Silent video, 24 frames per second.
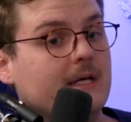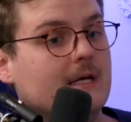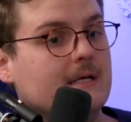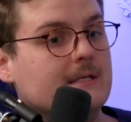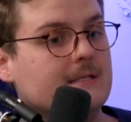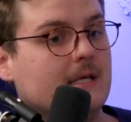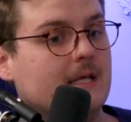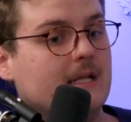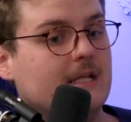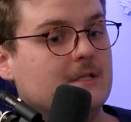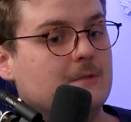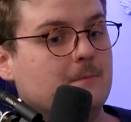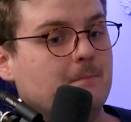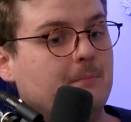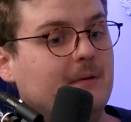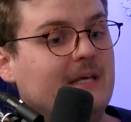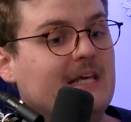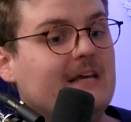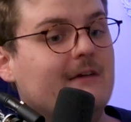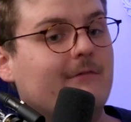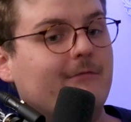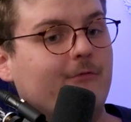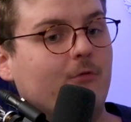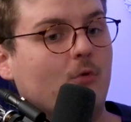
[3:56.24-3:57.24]
is. In its
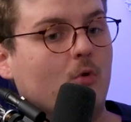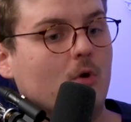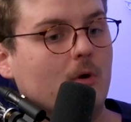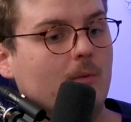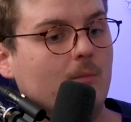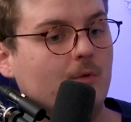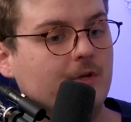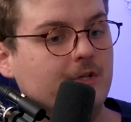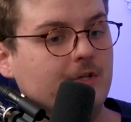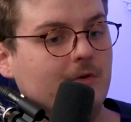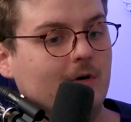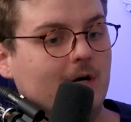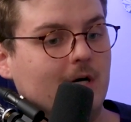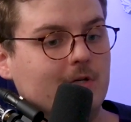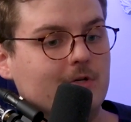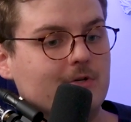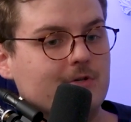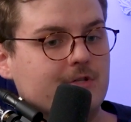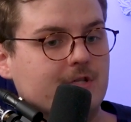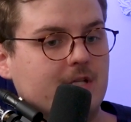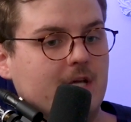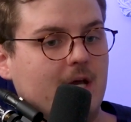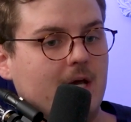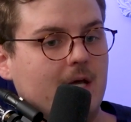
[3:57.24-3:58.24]
peak form, when you
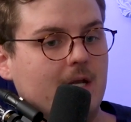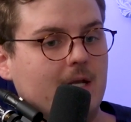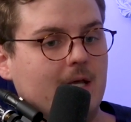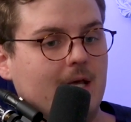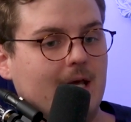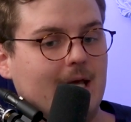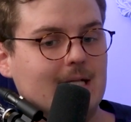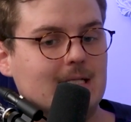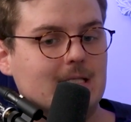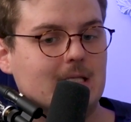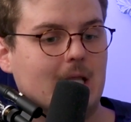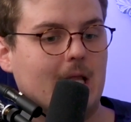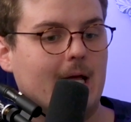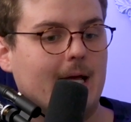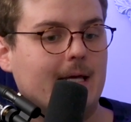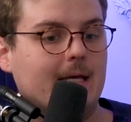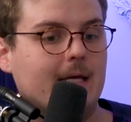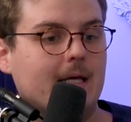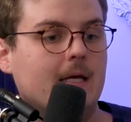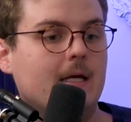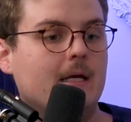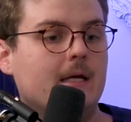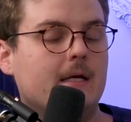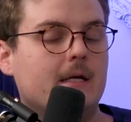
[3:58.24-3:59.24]
understand, it's
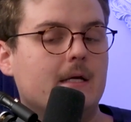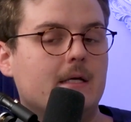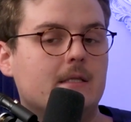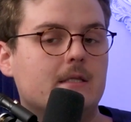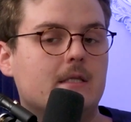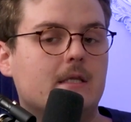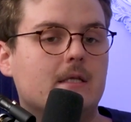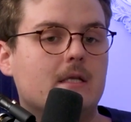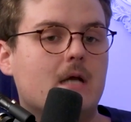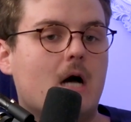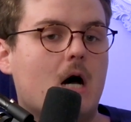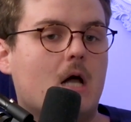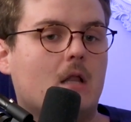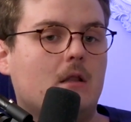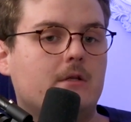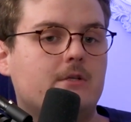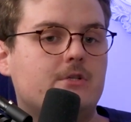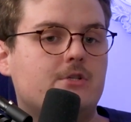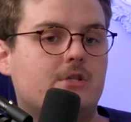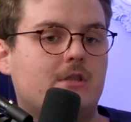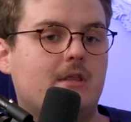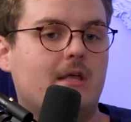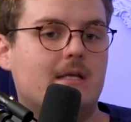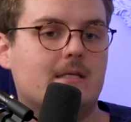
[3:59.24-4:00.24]
like the
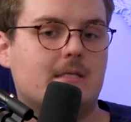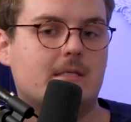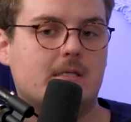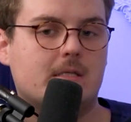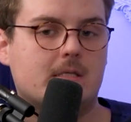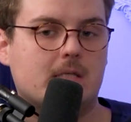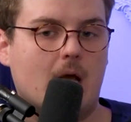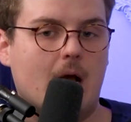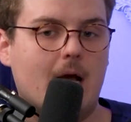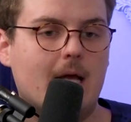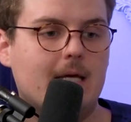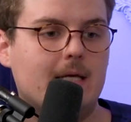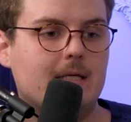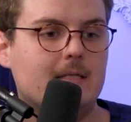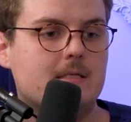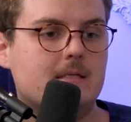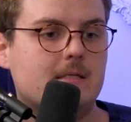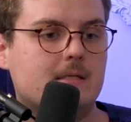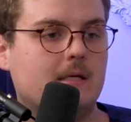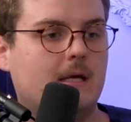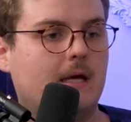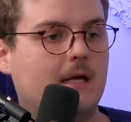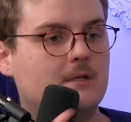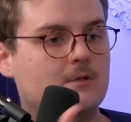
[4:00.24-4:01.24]
knowledge that
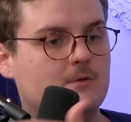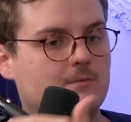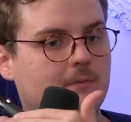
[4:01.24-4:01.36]
science and